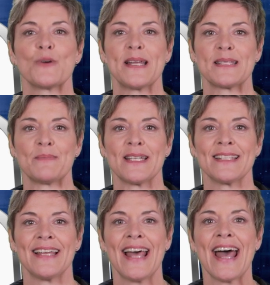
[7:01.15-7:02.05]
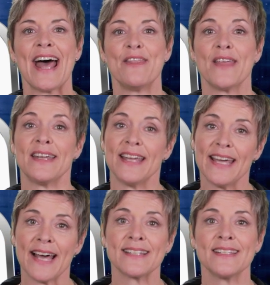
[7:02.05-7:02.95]
Transmit and then
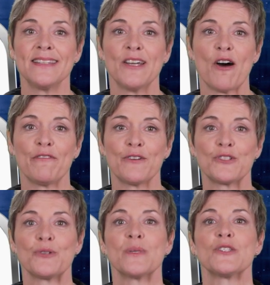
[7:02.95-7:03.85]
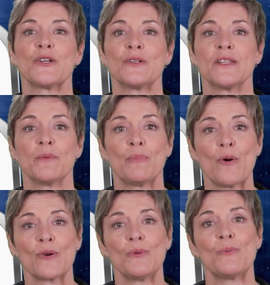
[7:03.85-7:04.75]
exit the offer to return to the
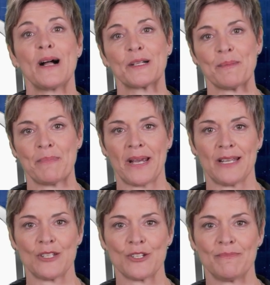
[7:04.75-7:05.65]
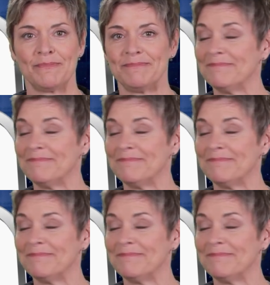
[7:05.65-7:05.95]
portal welcome page.